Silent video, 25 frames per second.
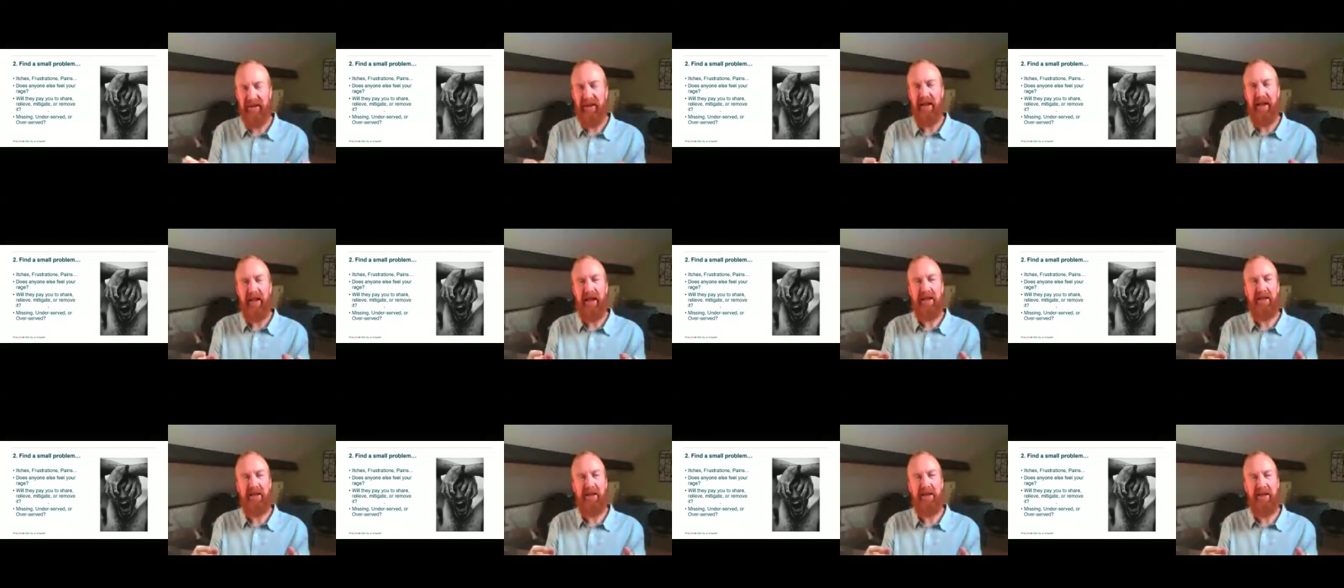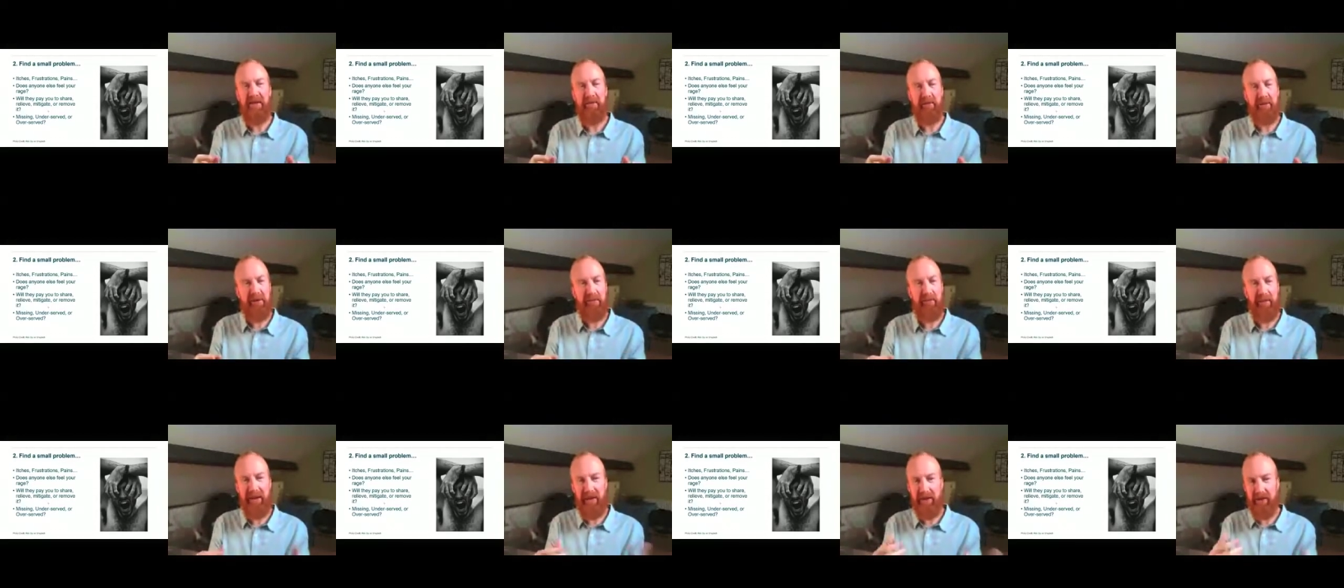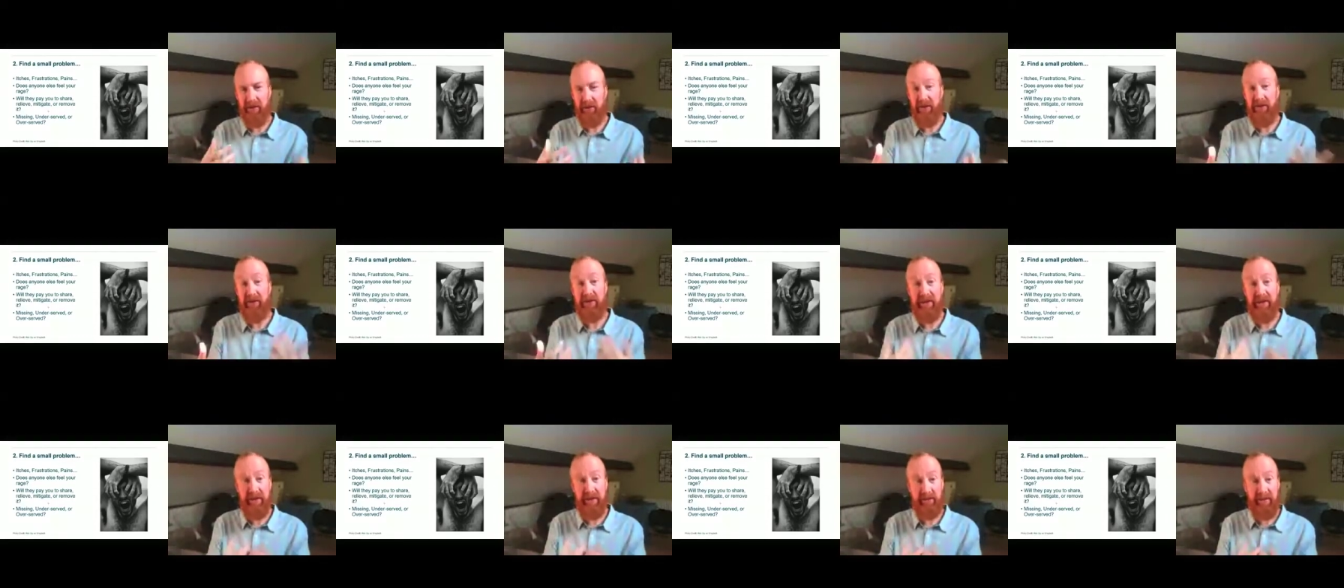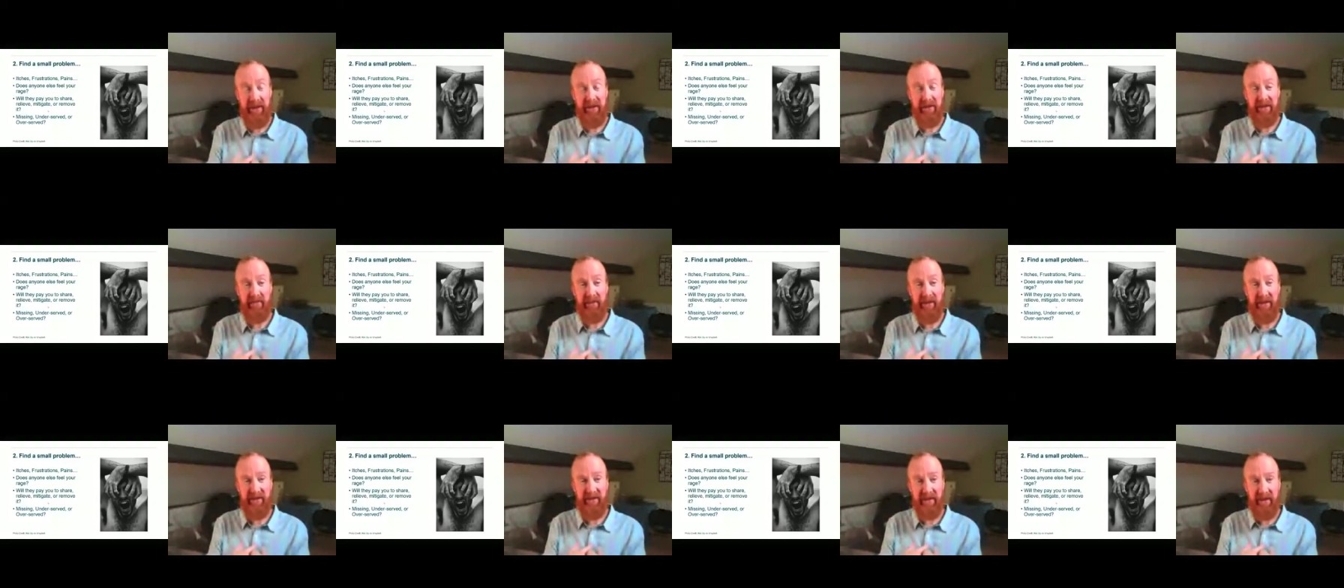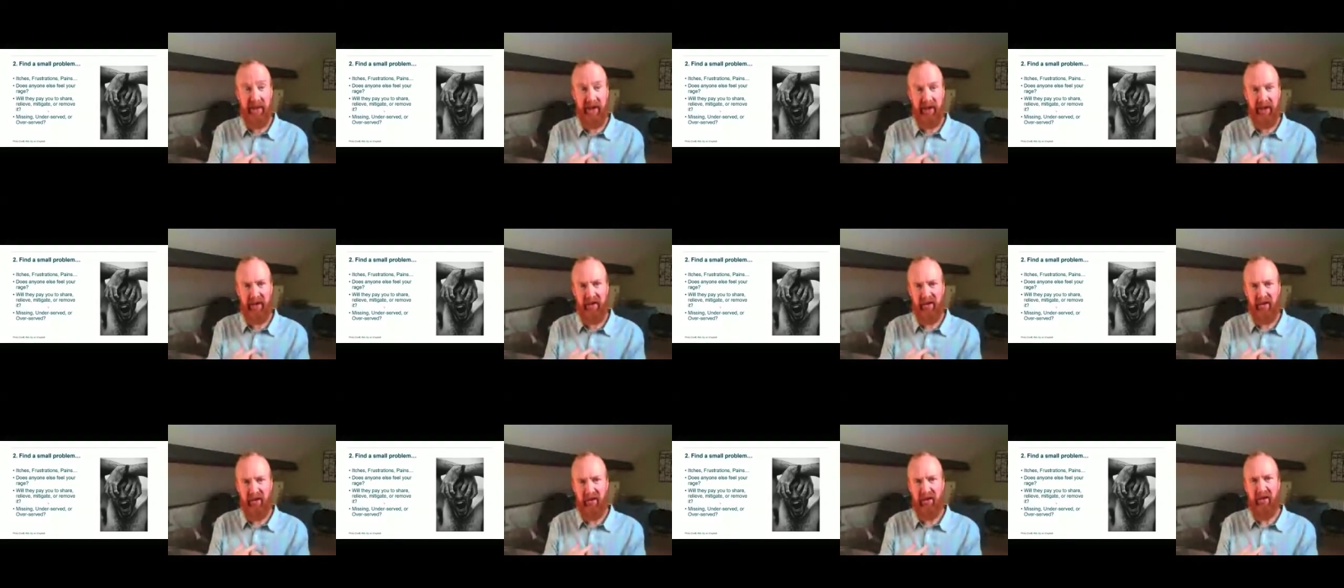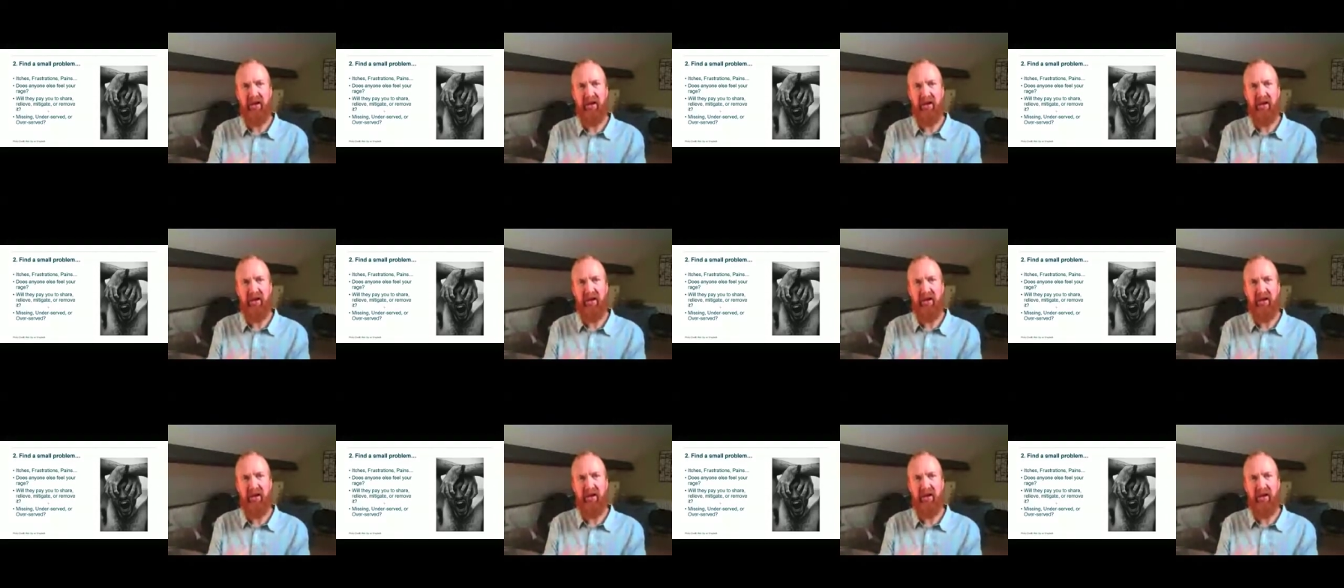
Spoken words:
And inevitably, the students come back to me and say,